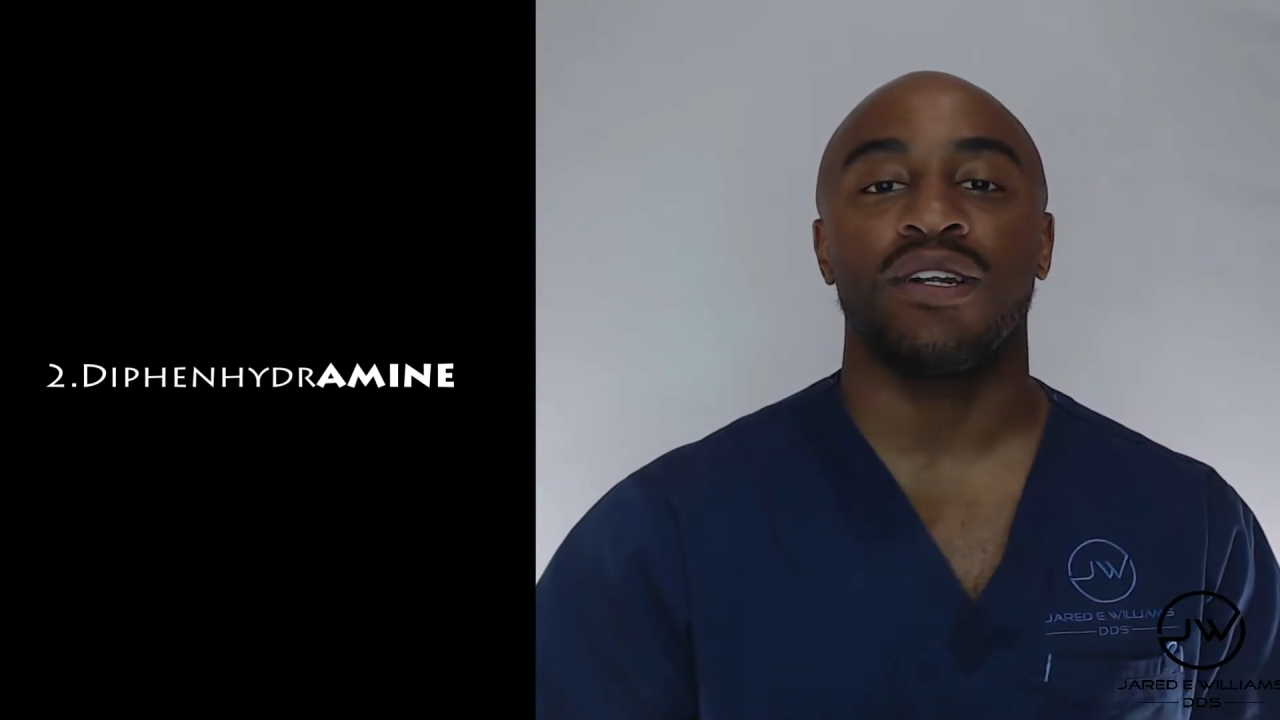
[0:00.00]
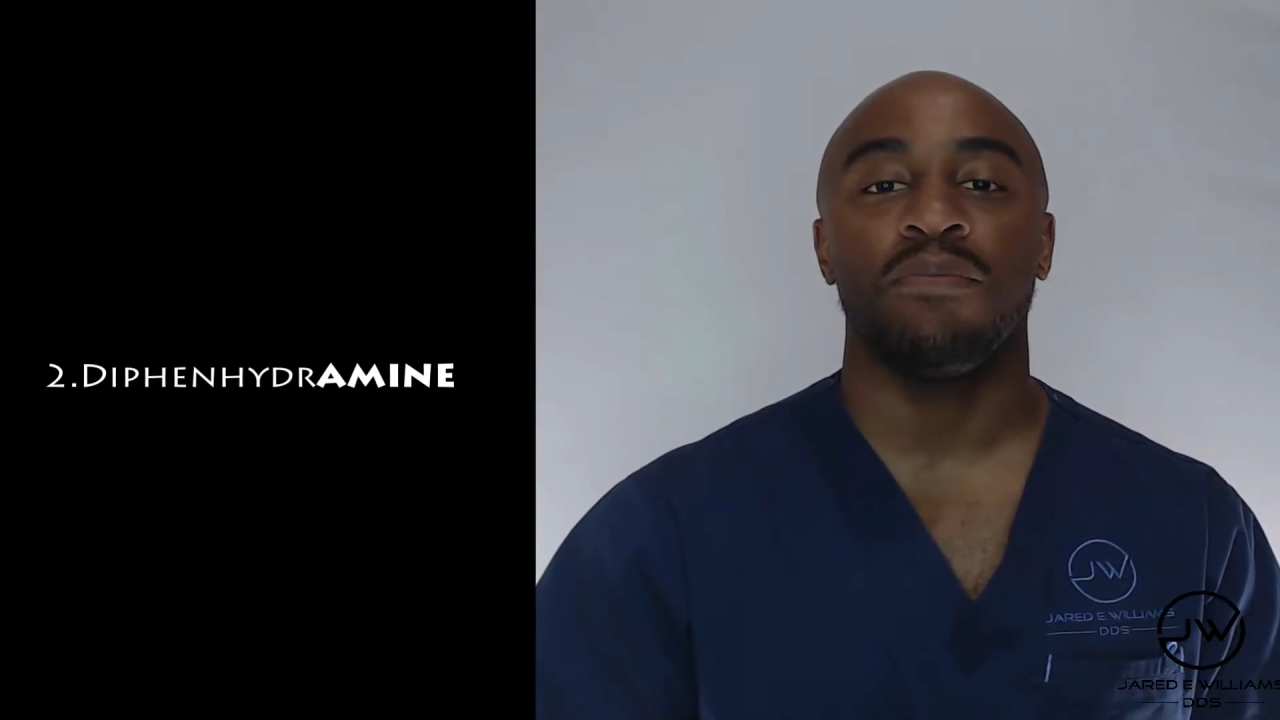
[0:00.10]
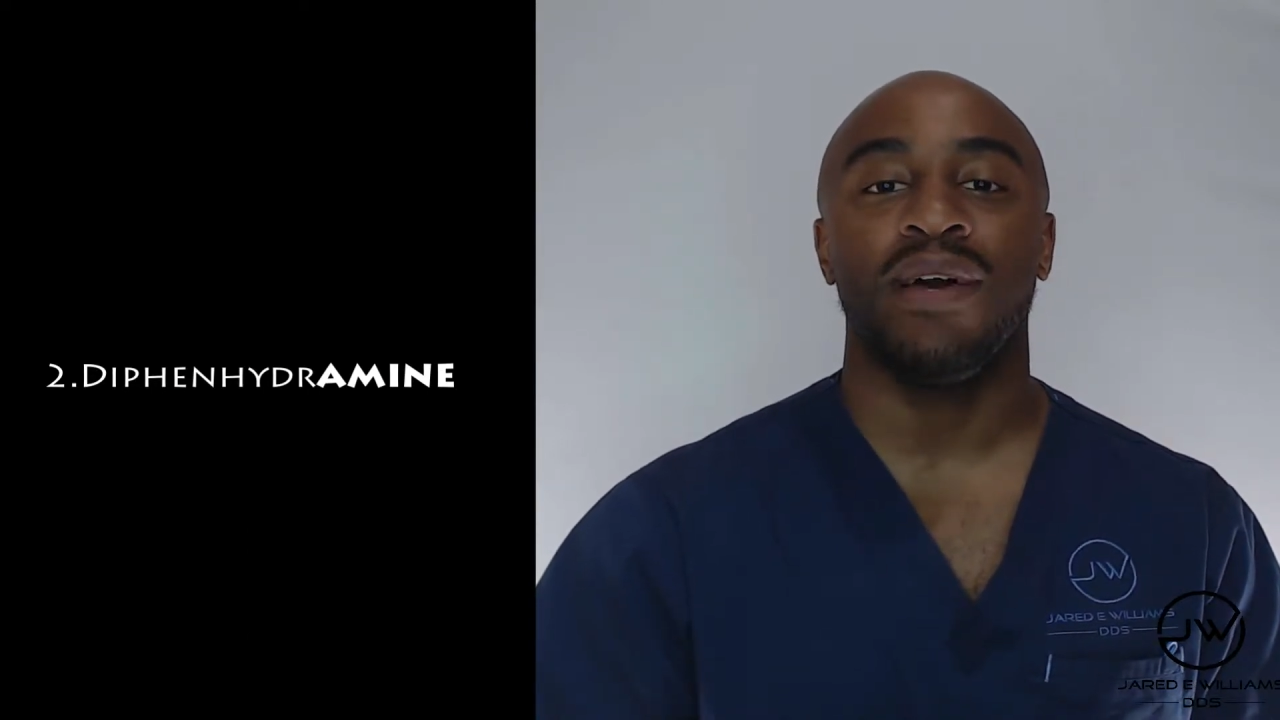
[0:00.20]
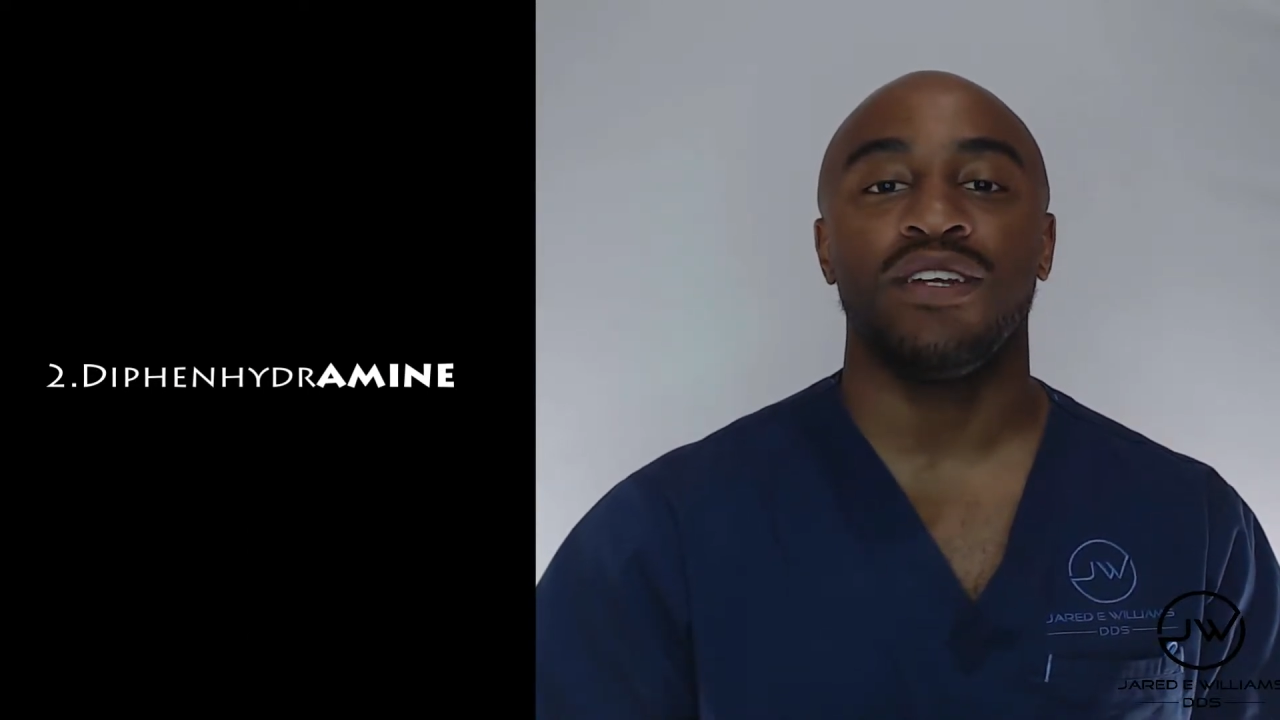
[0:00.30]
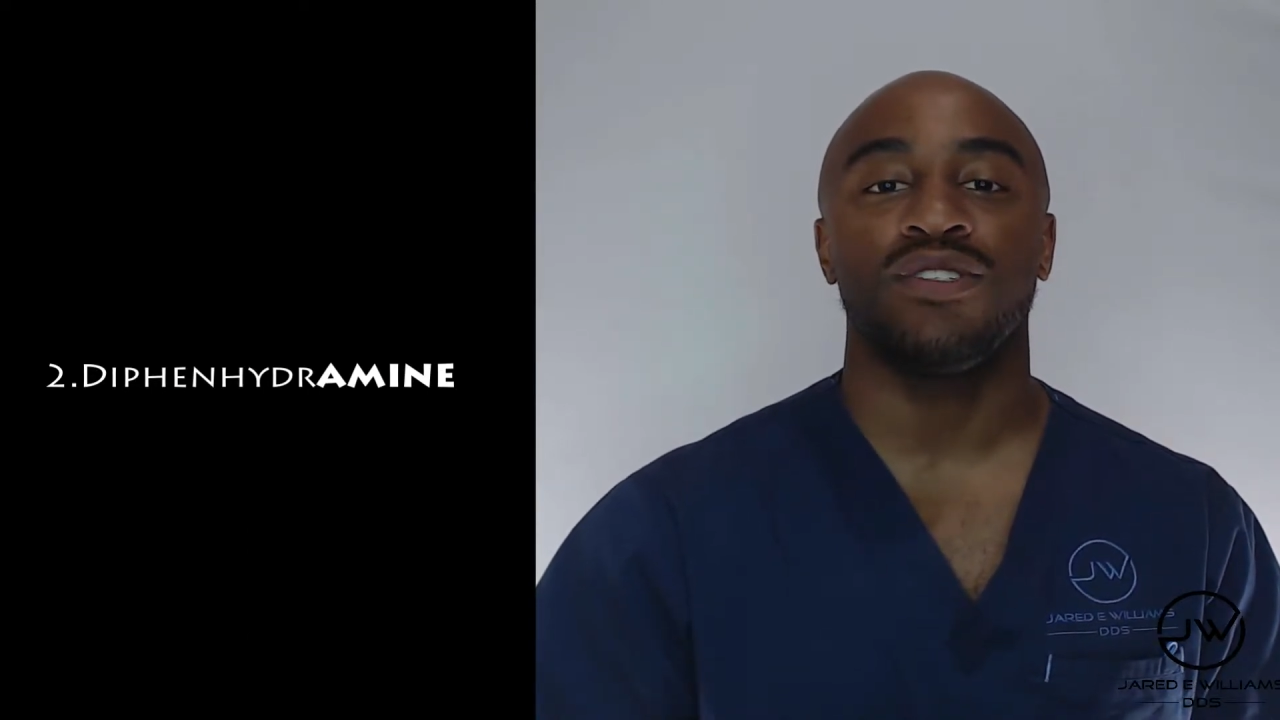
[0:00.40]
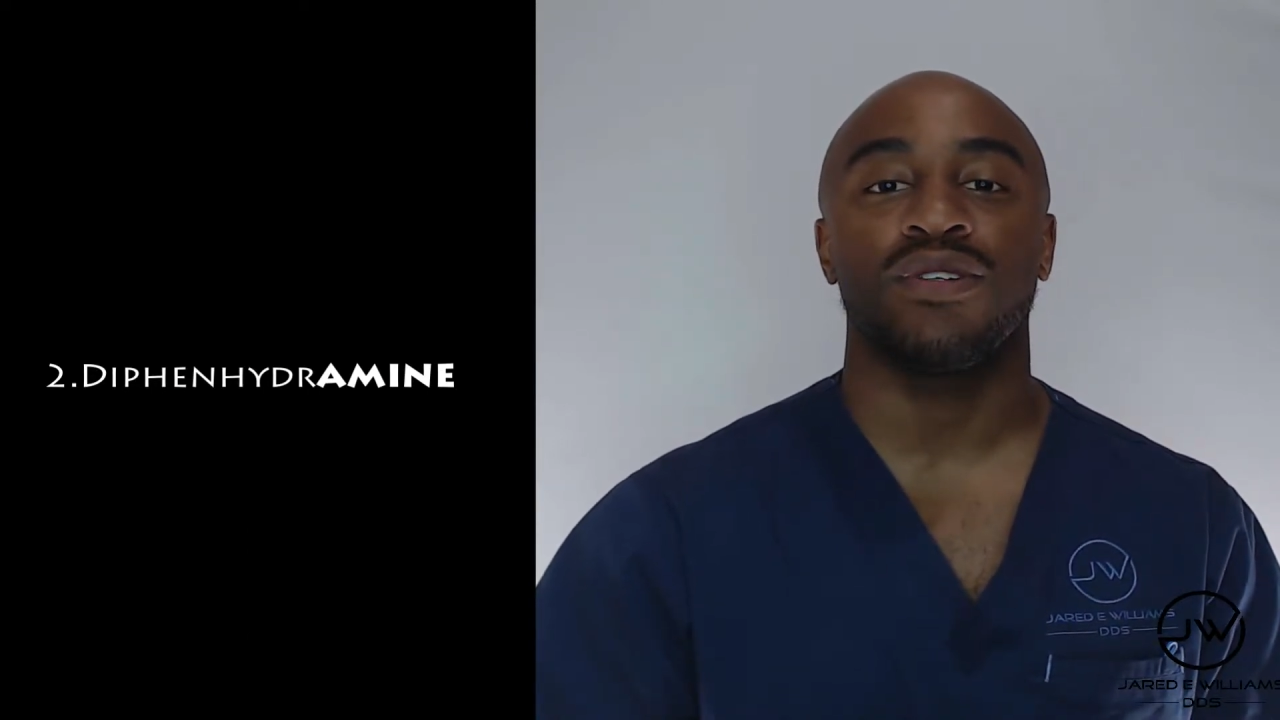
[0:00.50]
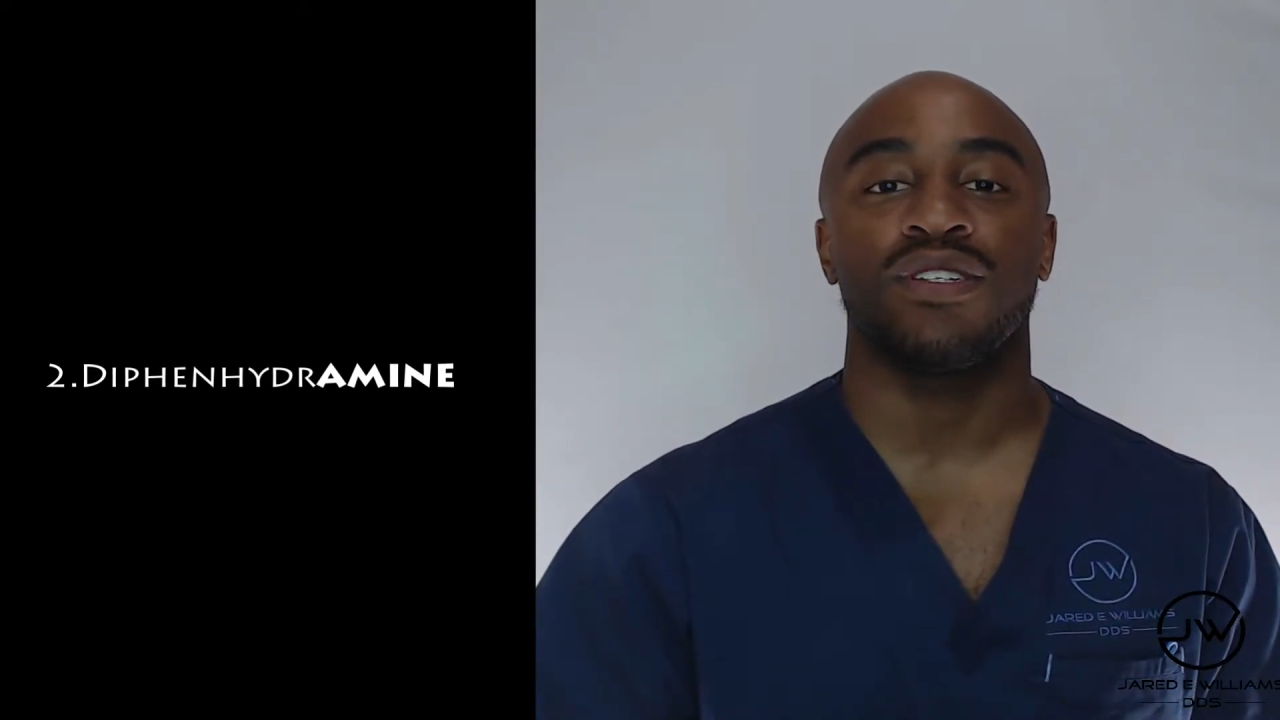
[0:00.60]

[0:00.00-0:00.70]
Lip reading: or Benadryl